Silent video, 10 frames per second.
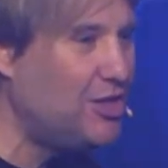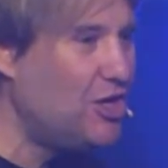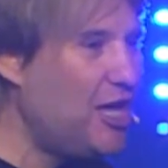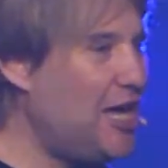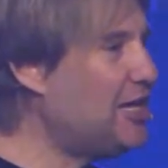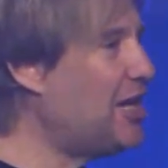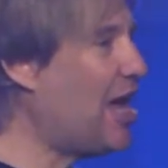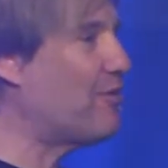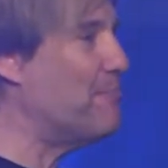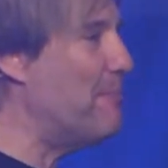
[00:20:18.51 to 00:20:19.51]
He didn't
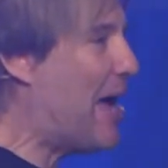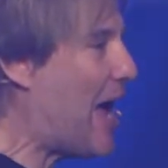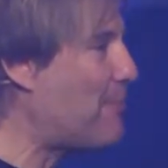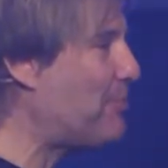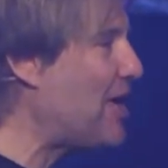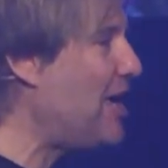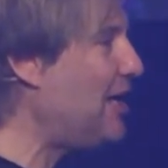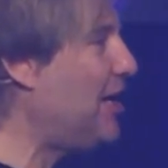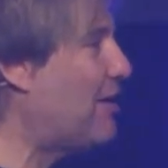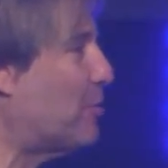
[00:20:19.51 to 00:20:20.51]
have a map. He
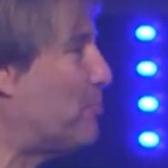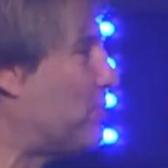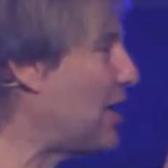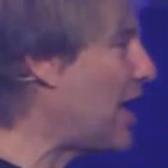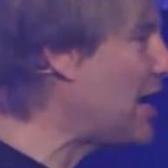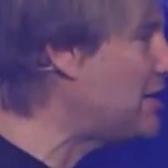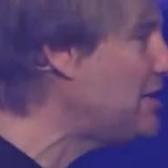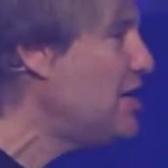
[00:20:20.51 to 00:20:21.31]
didn't have a plan.